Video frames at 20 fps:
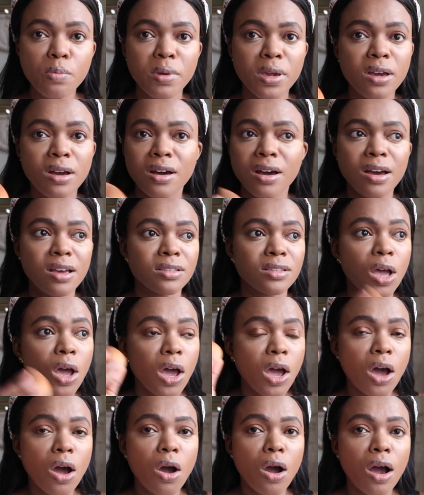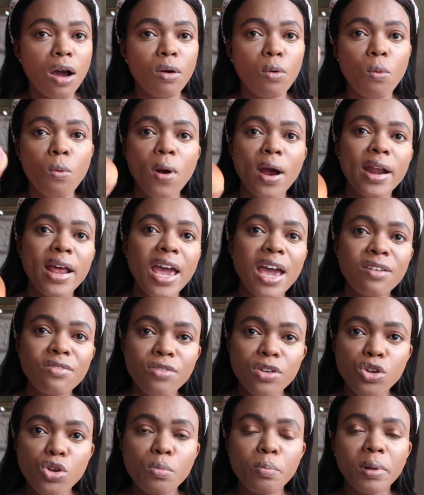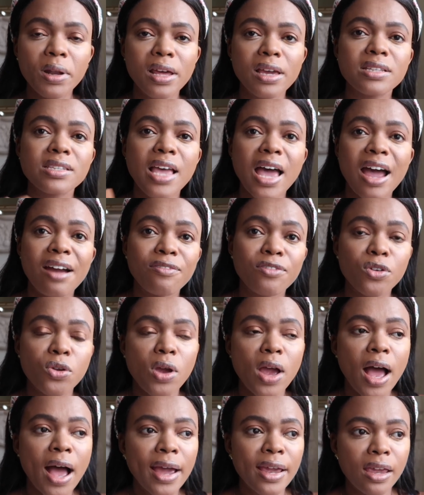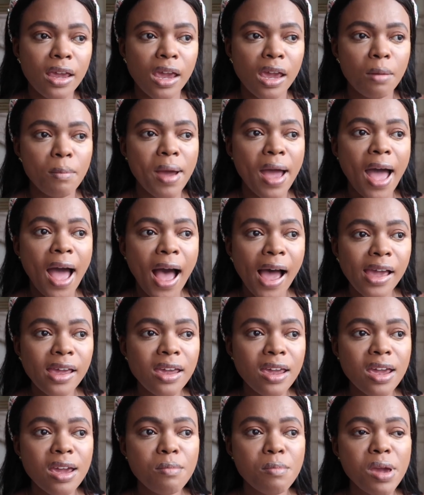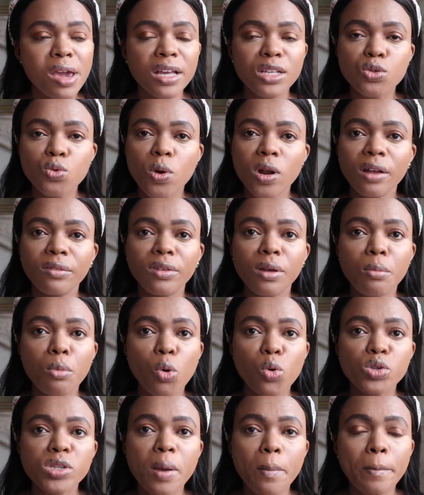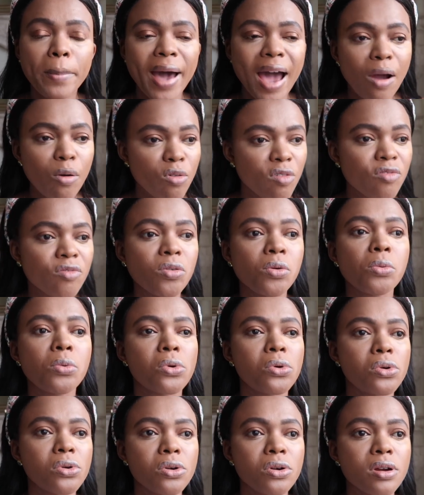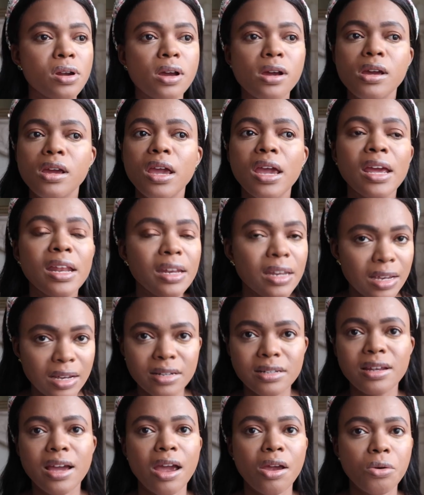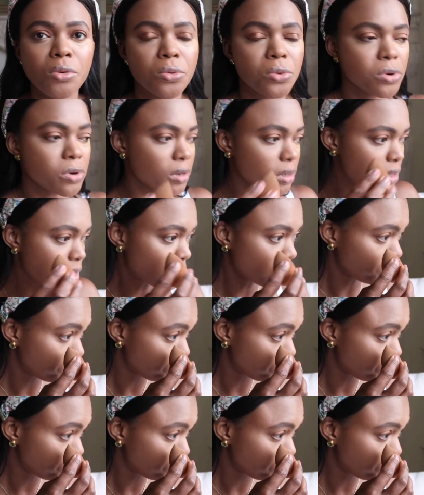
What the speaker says: Because whatever you place after I am is one of the most powerful word in the entire world.